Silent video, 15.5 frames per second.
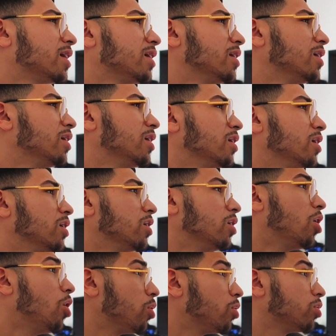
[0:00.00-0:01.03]
Oh, that was
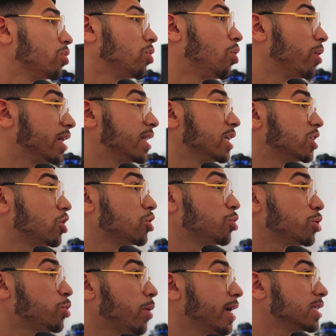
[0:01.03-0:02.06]
surgery. Oh, they did
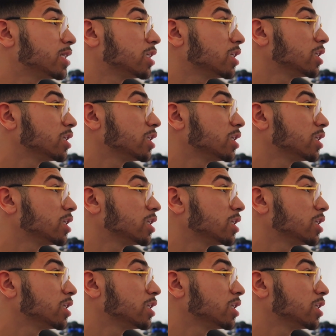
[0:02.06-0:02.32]
surgery twice?